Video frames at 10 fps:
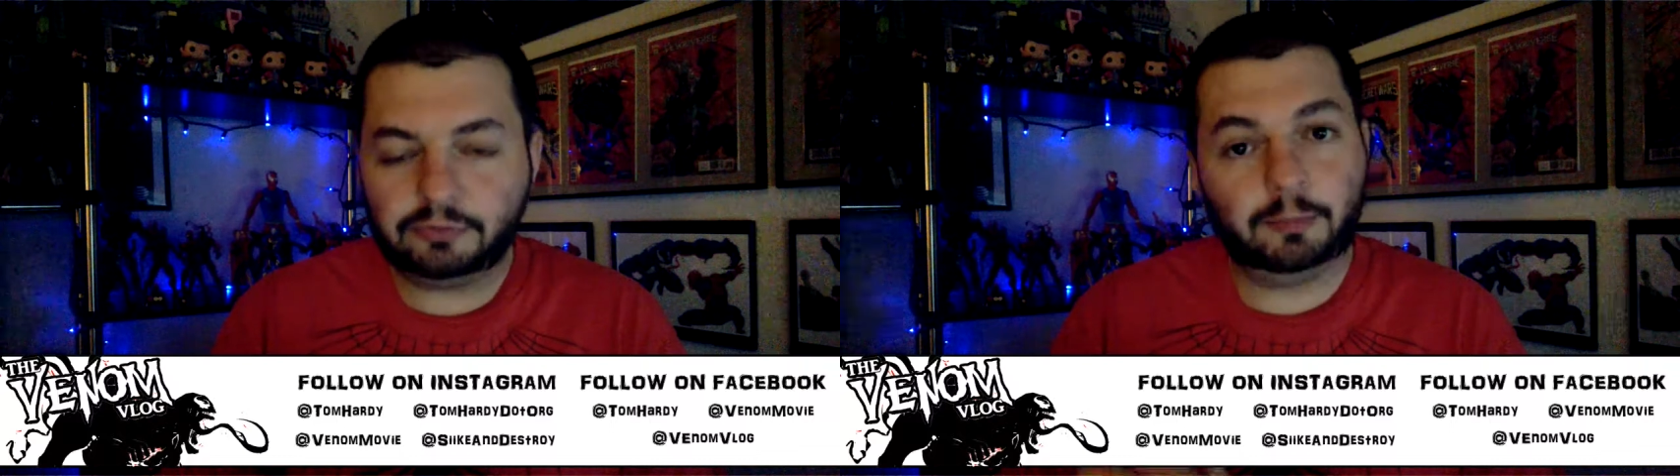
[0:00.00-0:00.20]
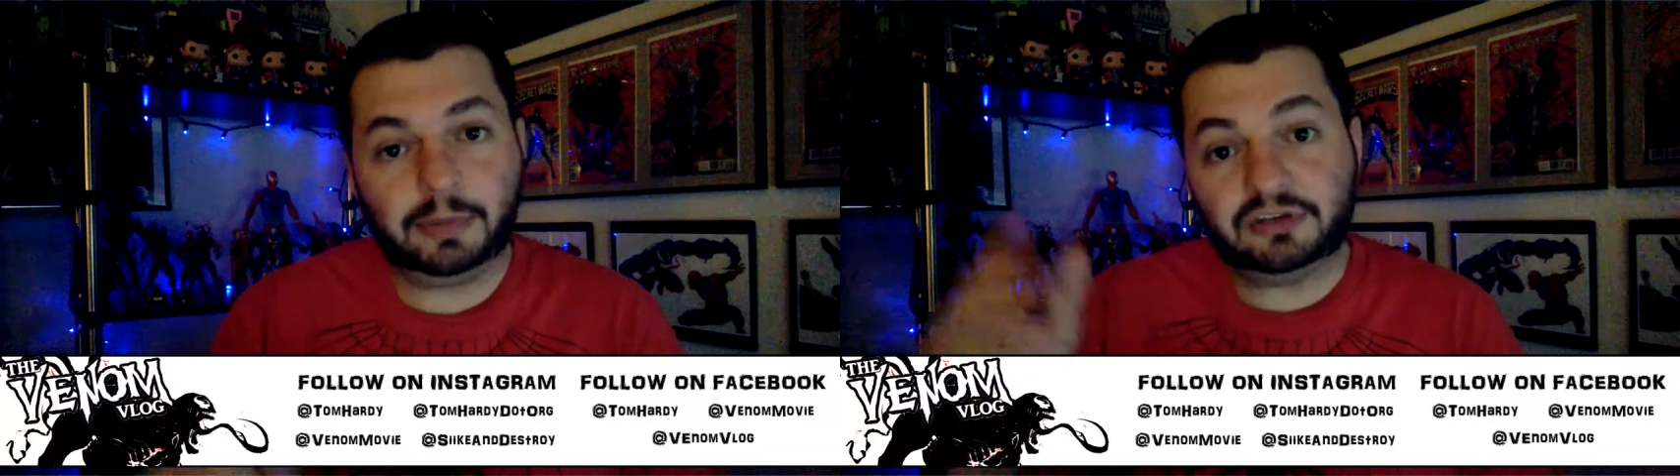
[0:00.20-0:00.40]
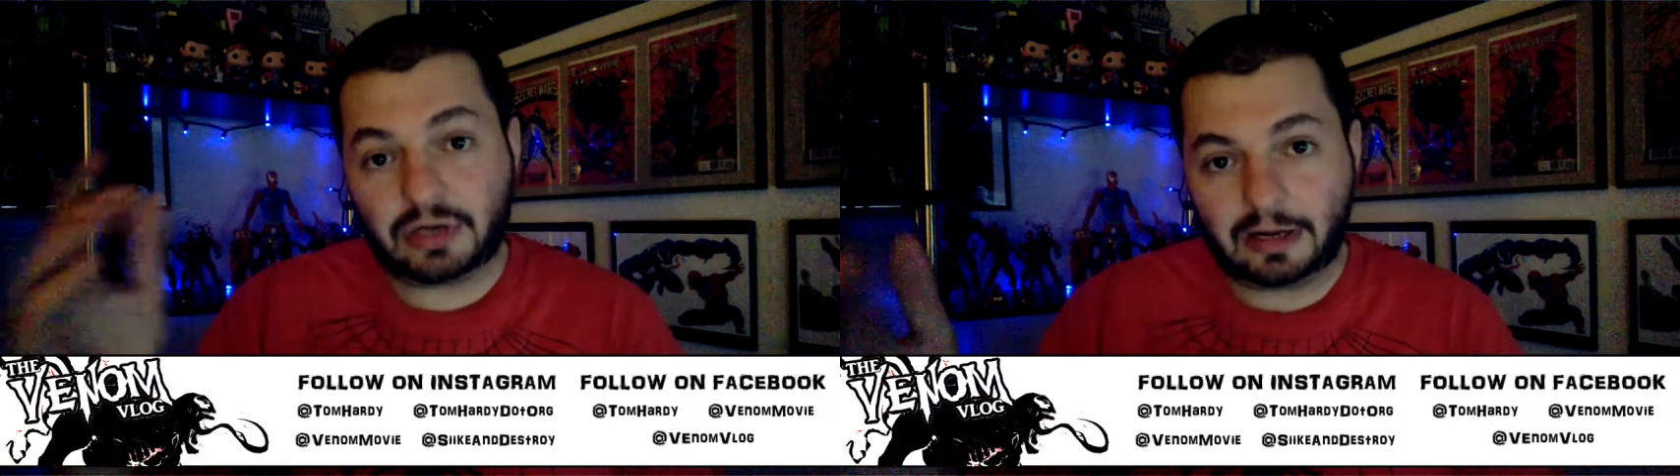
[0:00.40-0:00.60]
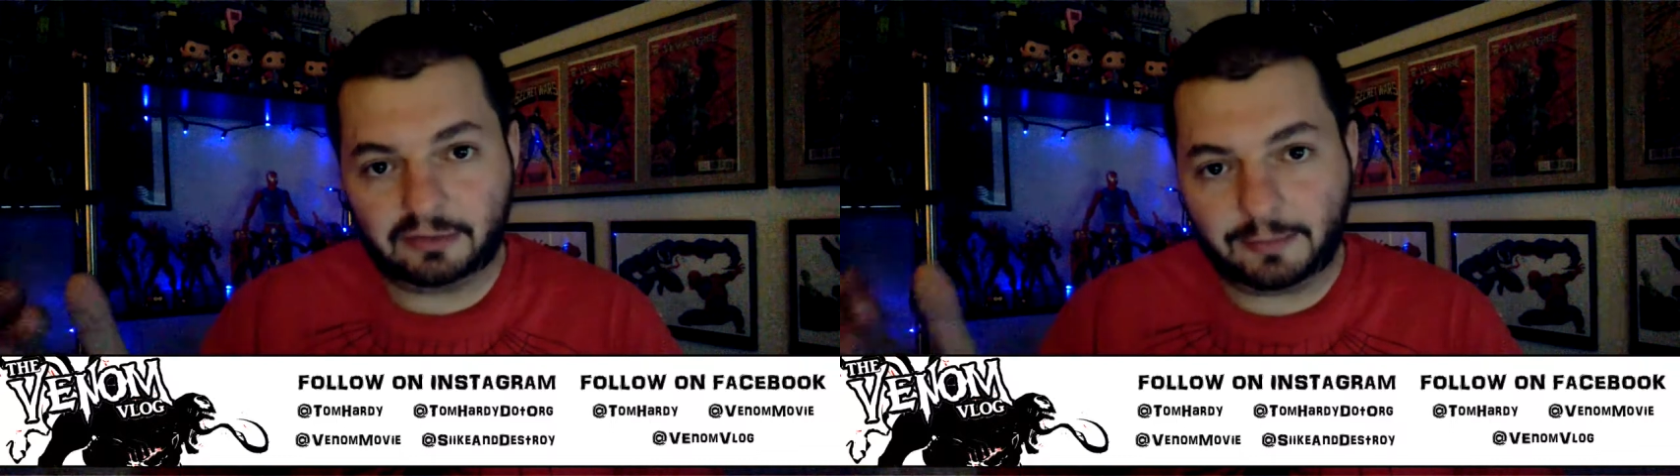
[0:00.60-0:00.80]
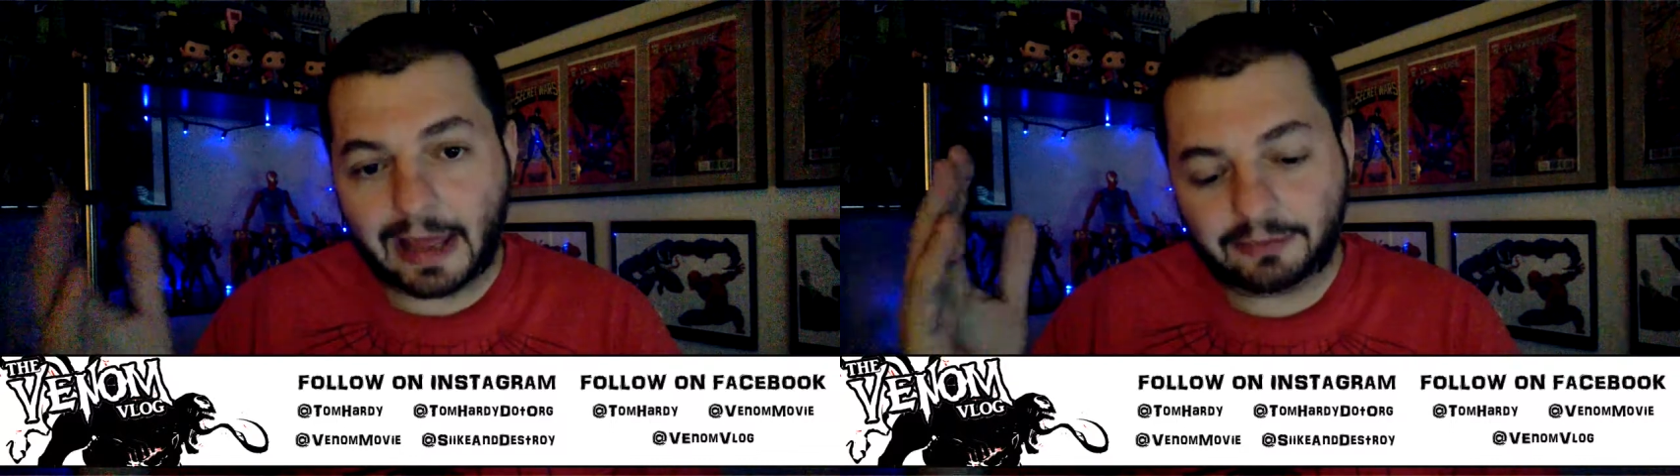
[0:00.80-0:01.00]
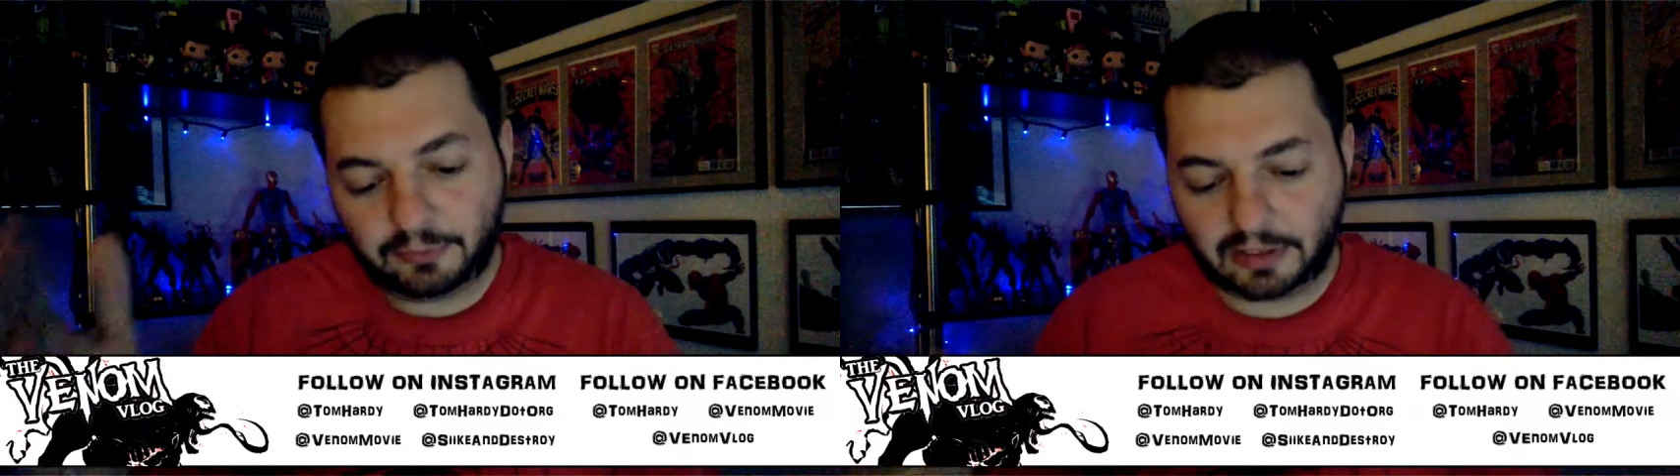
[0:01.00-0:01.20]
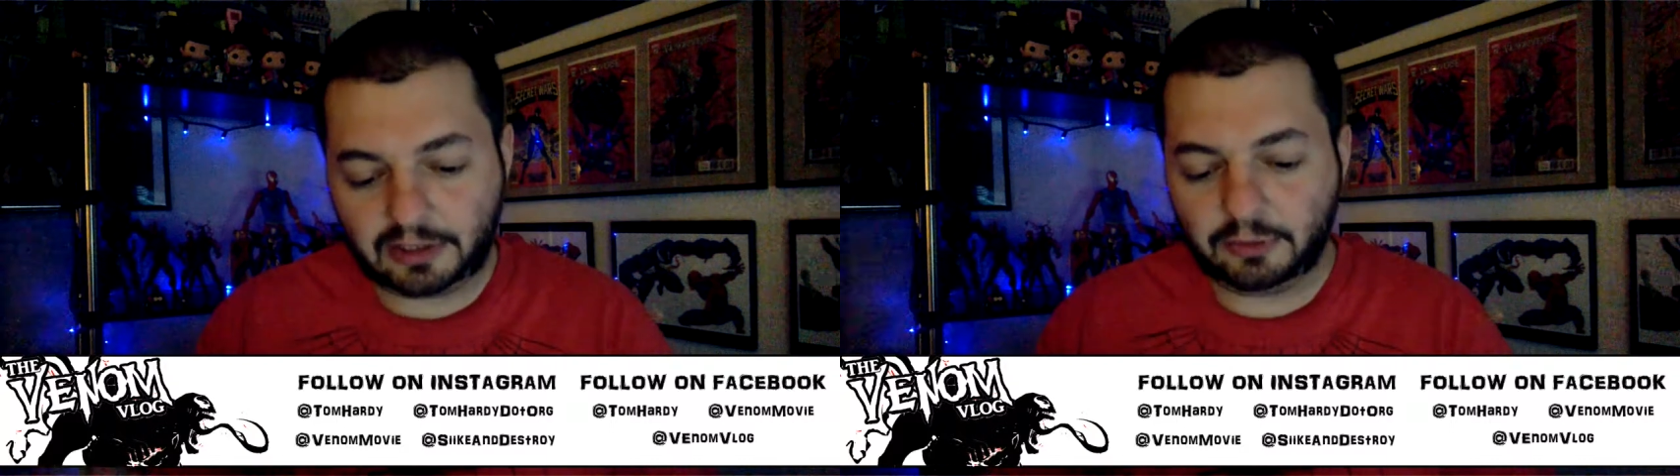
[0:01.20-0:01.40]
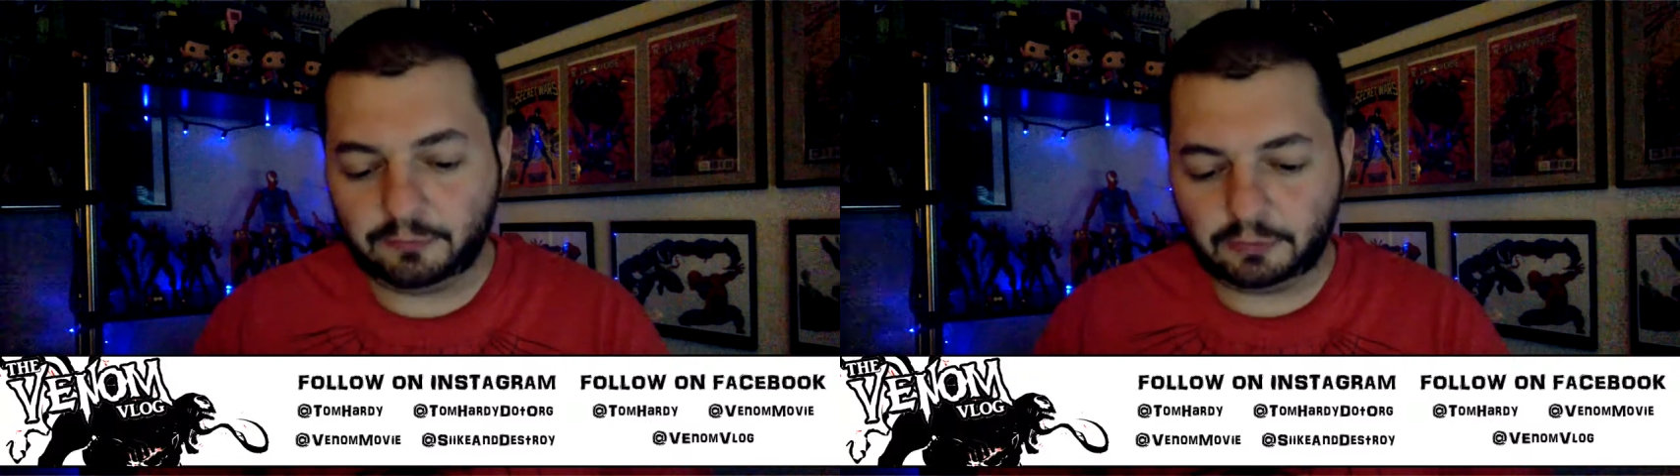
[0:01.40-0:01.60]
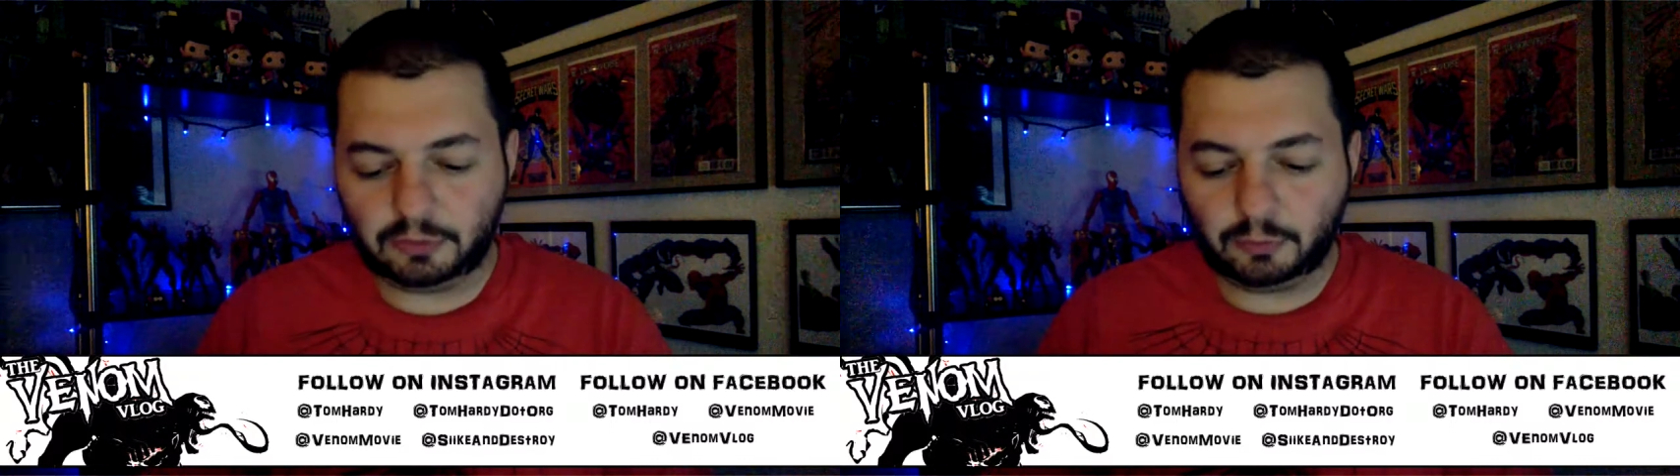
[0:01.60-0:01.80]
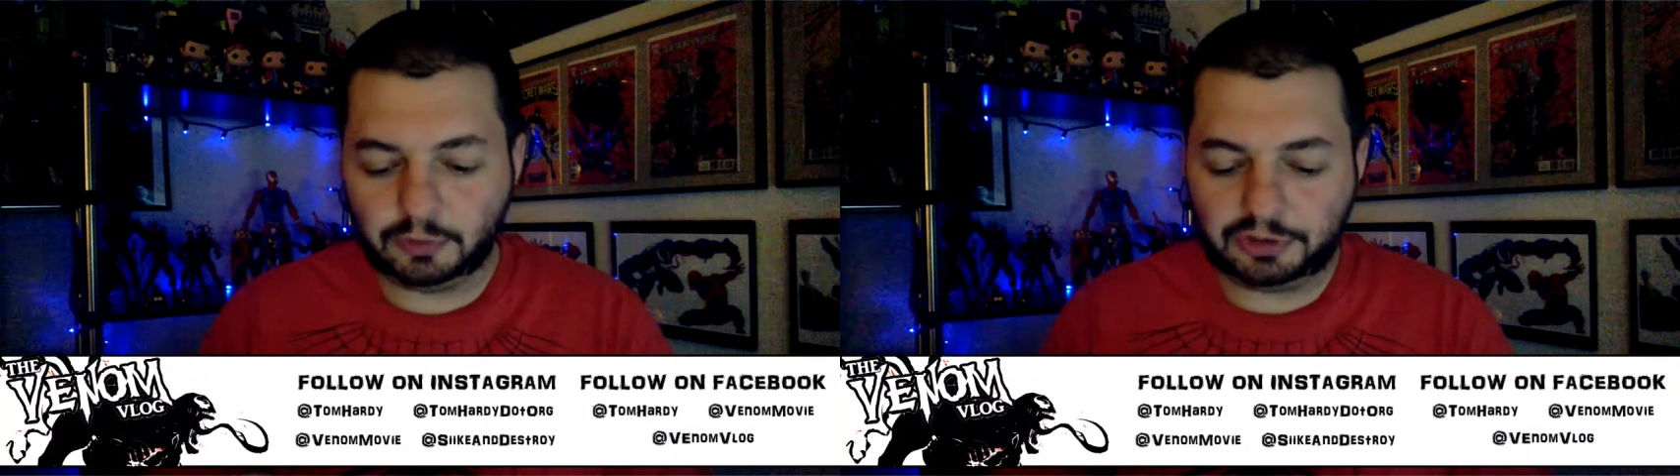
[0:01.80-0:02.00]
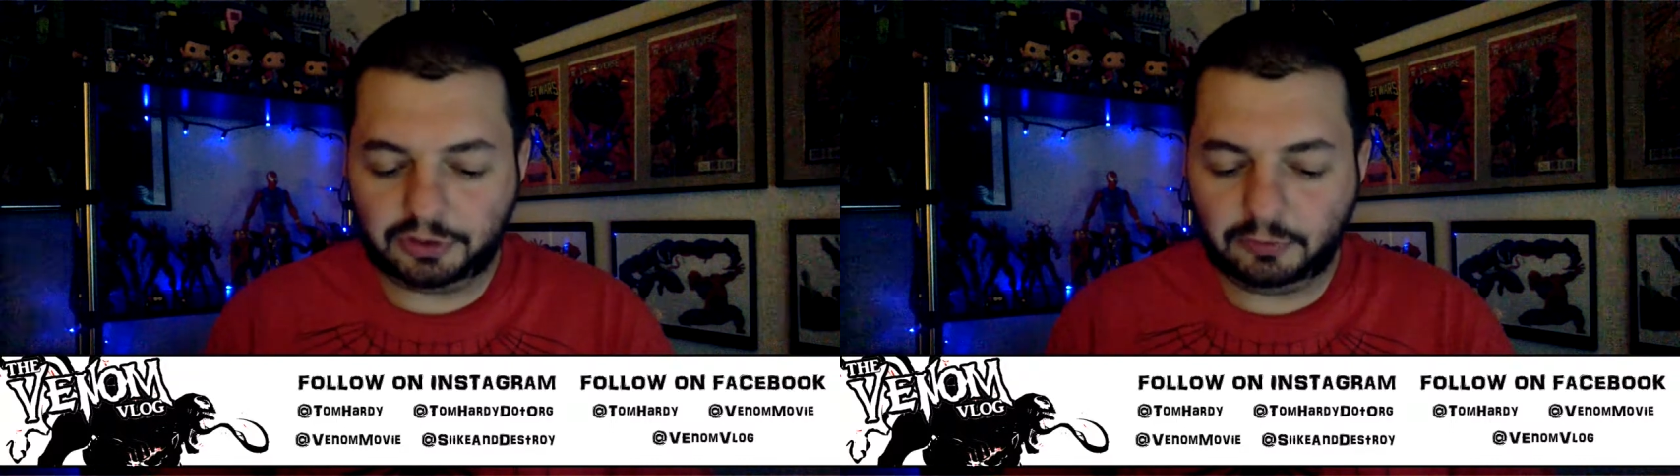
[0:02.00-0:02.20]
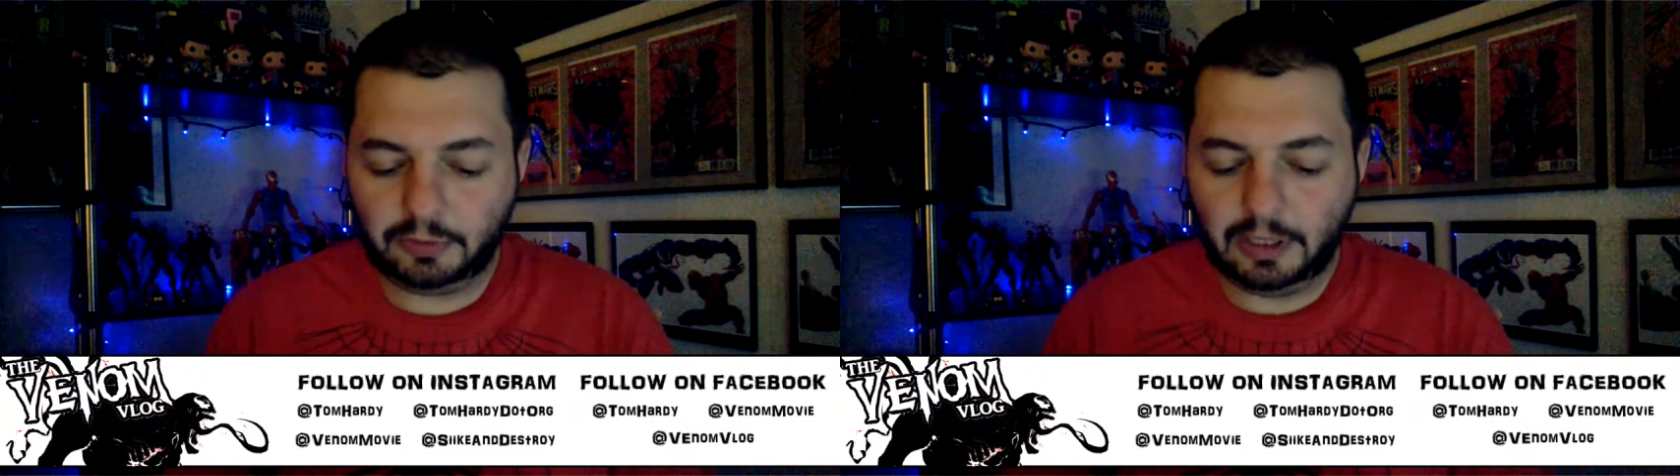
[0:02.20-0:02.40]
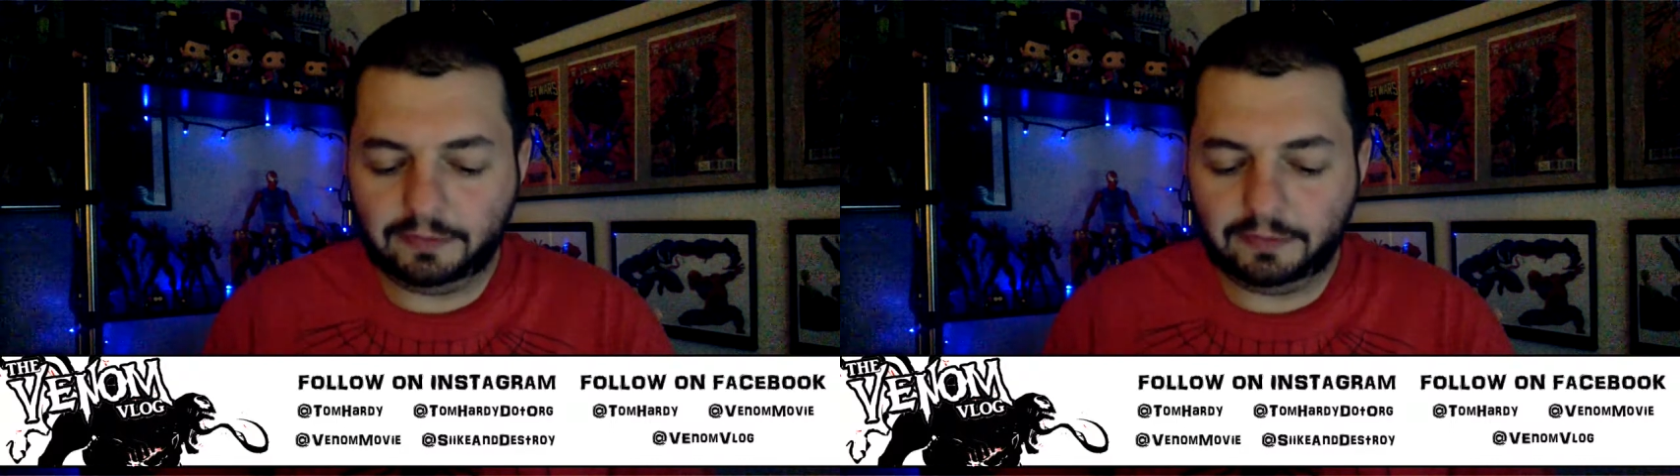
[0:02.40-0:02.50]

So big shout out to Matthew. Thank you for doing what you do.